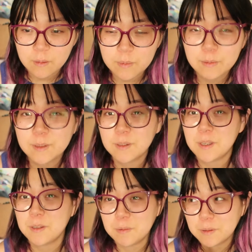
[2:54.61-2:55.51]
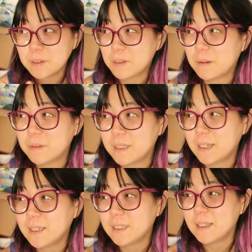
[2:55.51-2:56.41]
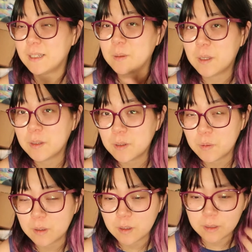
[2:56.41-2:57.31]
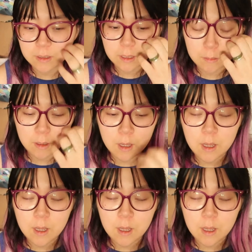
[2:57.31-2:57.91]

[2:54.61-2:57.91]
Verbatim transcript: That was so cute. She wanted to go upstairs and that's when I knew she wanted to go to sleep.